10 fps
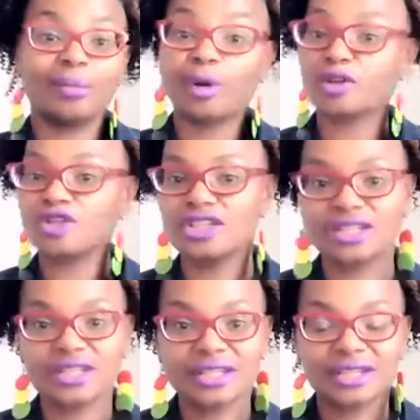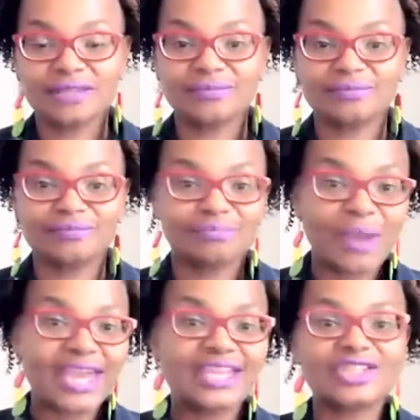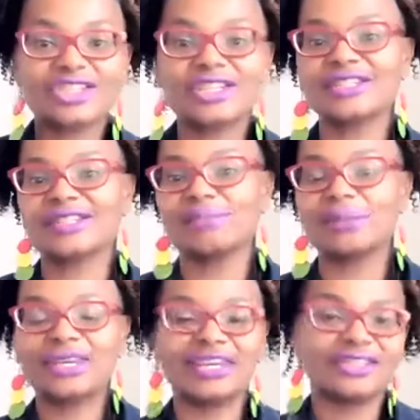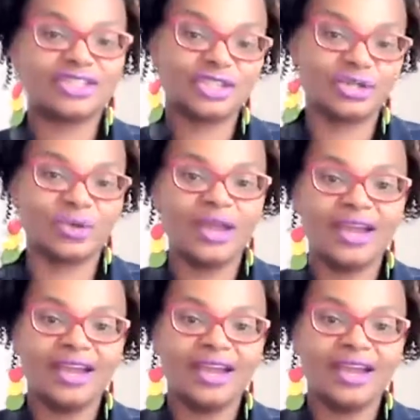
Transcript: purchase the pages and begin to